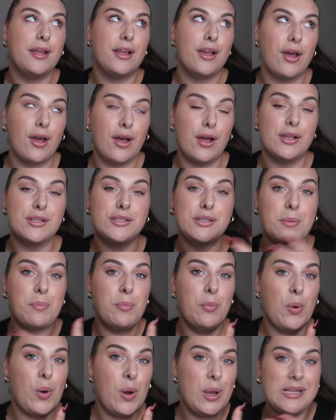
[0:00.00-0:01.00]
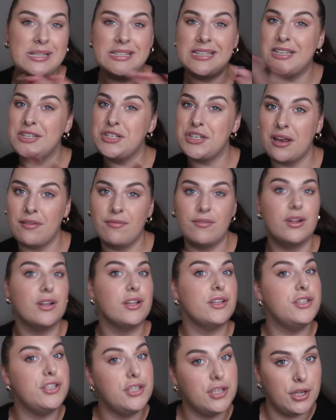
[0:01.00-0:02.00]
girls, boys in
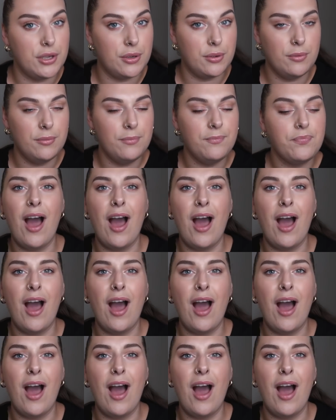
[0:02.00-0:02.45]
general do.